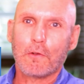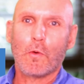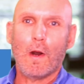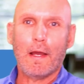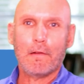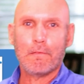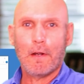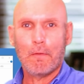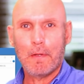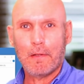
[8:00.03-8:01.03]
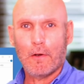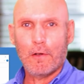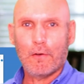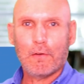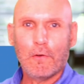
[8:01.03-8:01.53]
quiet environment or
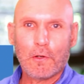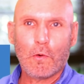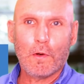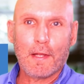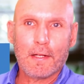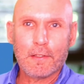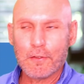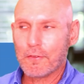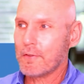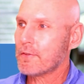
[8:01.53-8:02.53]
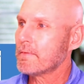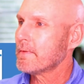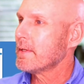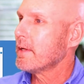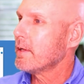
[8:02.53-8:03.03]
you're recording at a distance.
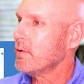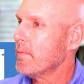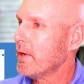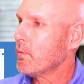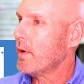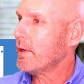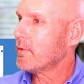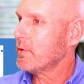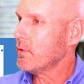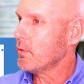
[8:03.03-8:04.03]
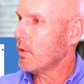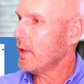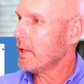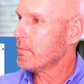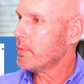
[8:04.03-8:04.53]
You may want to go
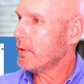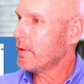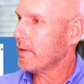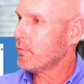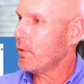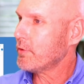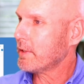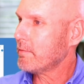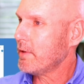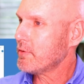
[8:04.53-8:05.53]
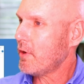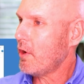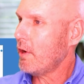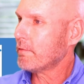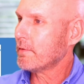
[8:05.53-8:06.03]
ahead and take voice activation
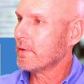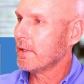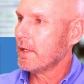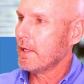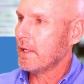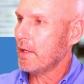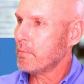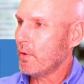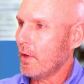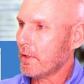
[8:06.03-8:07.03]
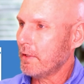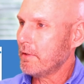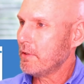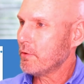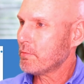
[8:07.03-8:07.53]
off and put it on
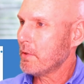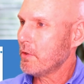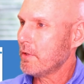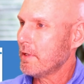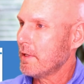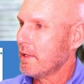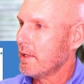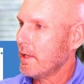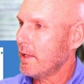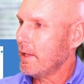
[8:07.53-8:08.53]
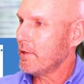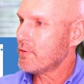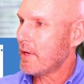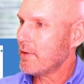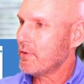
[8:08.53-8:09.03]
continuous mode and then
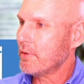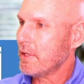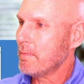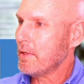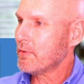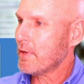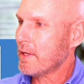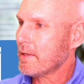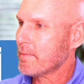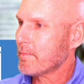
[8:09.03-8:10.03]
change your dB setting.